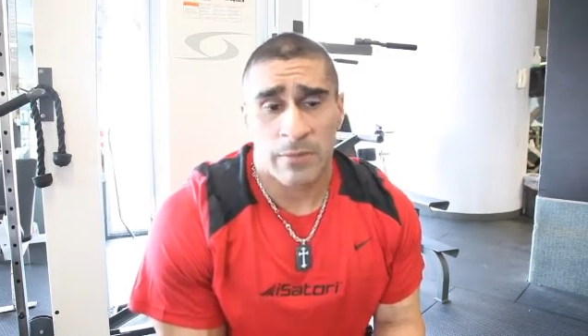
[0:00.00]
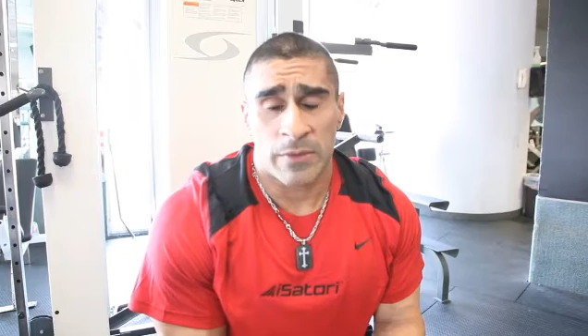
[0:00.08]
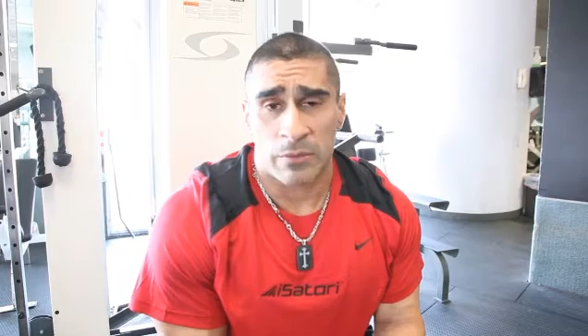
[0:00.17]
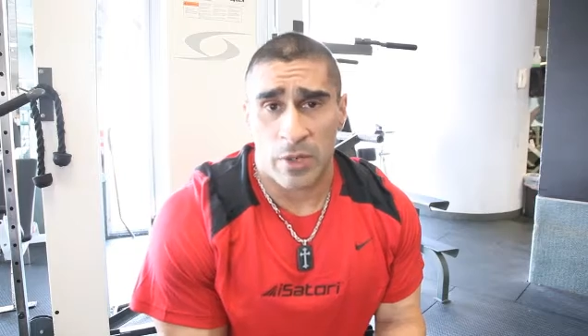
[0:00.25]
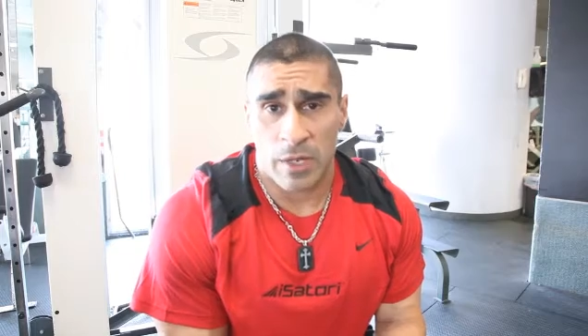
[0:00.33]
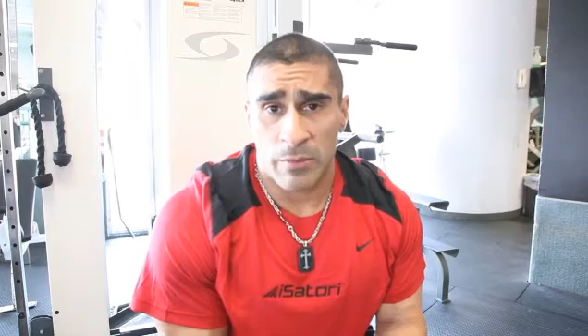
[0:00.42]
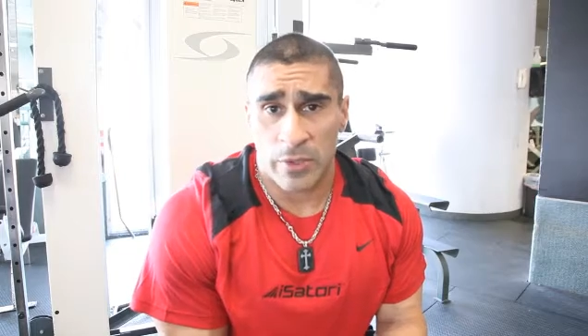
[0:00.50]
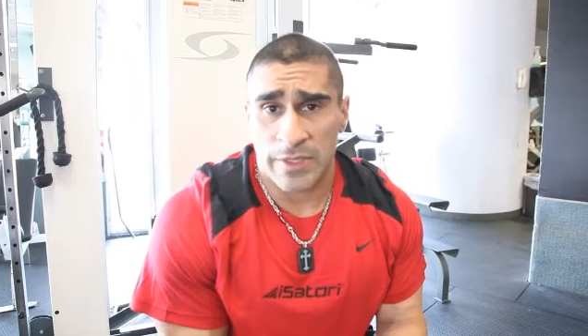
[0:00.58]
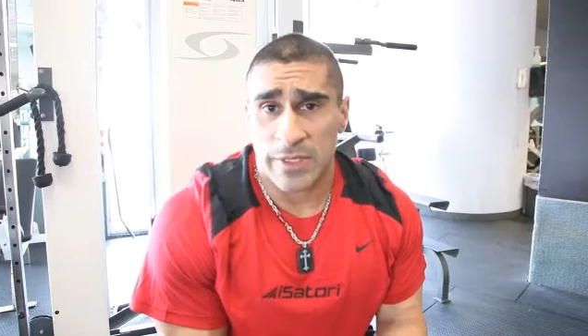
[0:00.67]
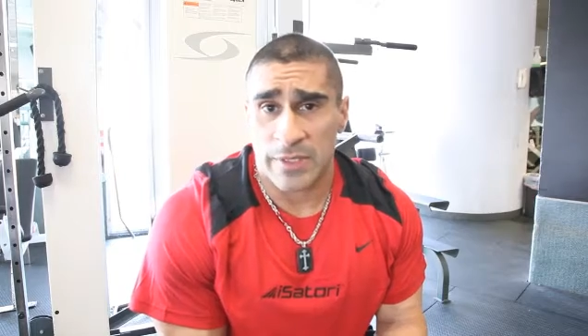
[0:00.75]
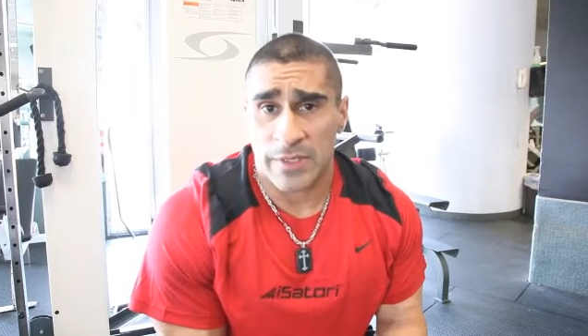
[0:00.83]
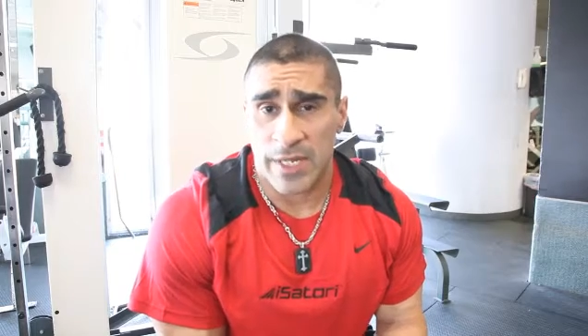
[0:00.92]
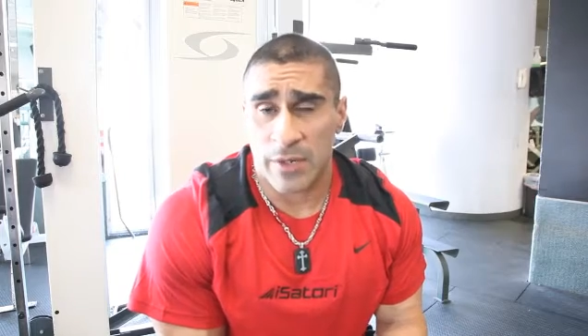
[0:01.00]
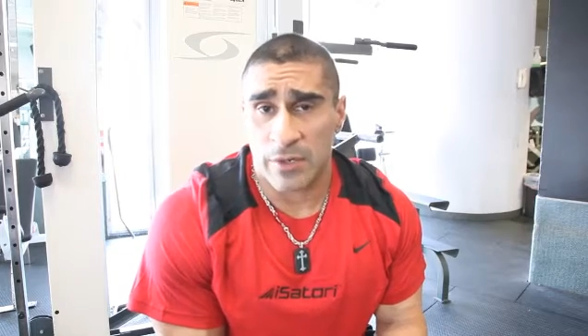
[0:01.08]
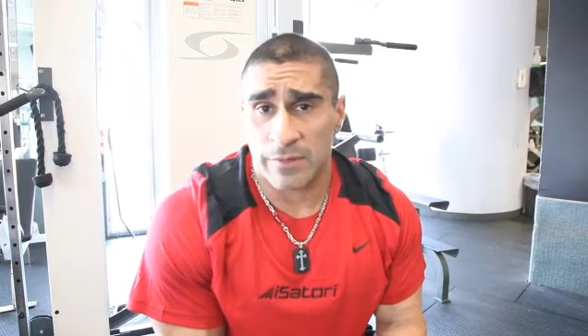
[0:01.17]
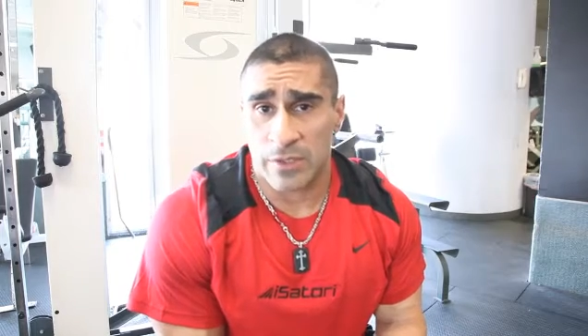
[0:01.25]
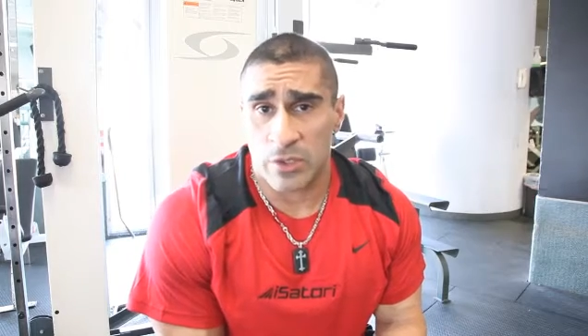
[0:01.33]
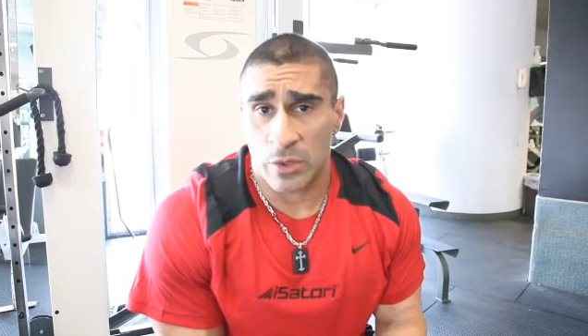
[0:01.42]
the rhomboids in the center
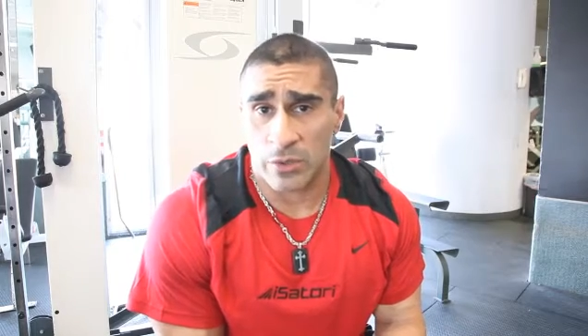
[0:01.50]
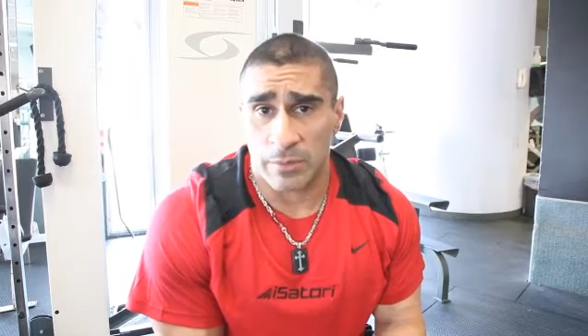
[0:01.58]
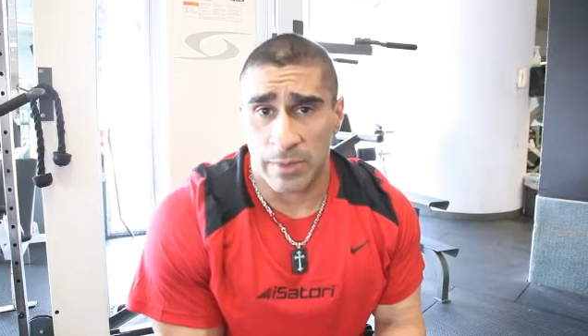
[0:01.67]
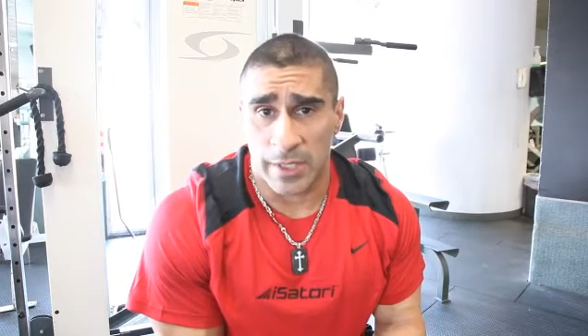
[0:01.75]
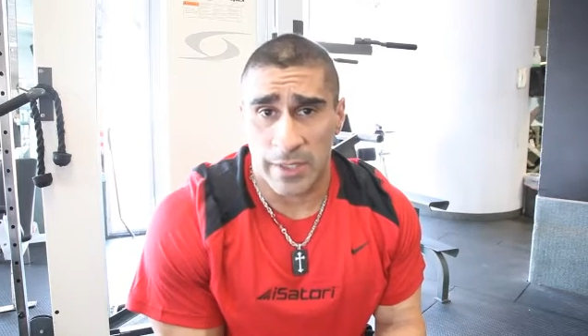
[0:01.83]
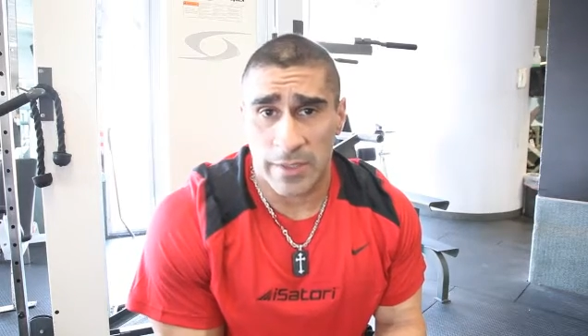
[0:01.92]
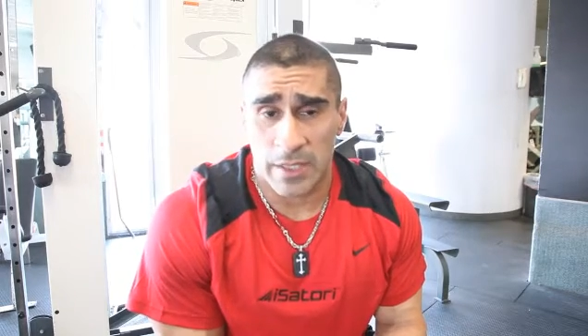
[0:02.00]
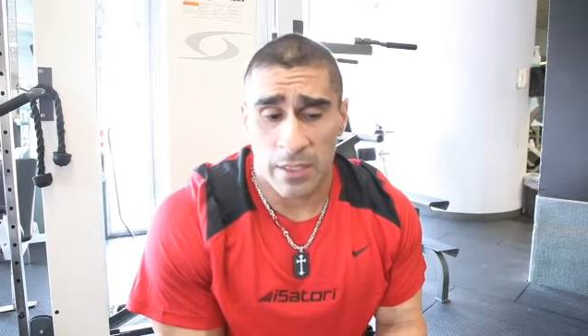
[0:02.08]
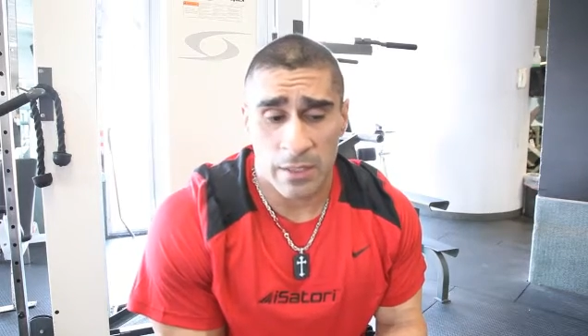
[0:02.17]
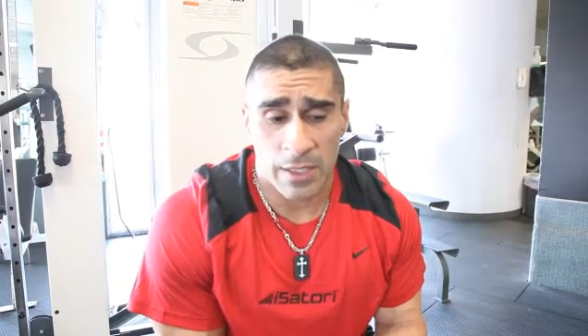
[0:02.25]
of the shoulder blades,